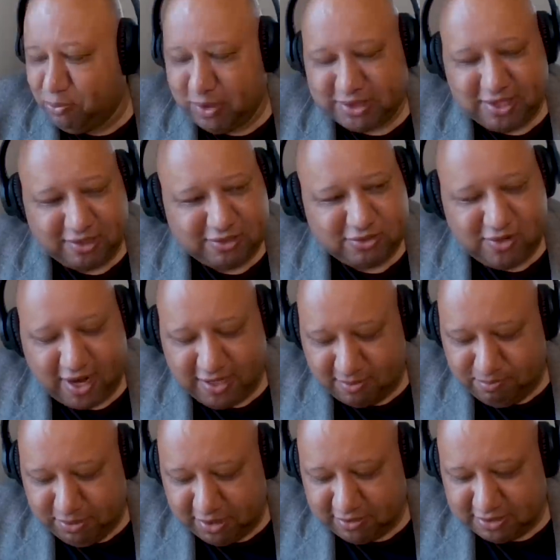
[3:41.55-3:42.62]
what they're trying to
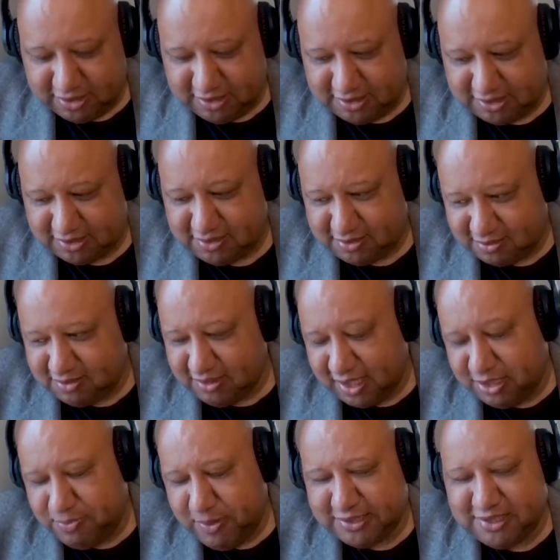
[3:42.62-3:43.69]
build is
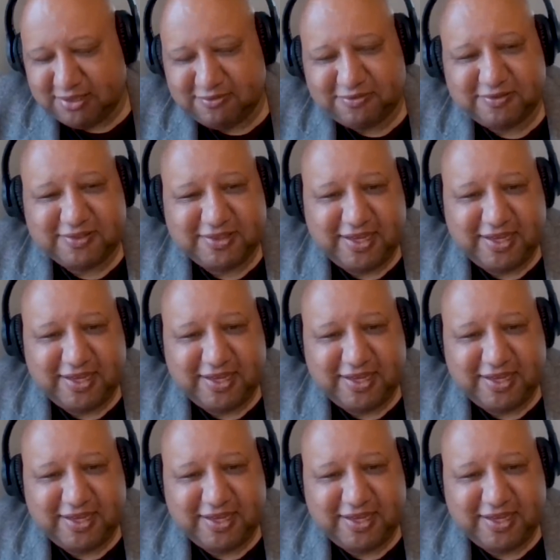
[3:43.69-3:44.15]
expensive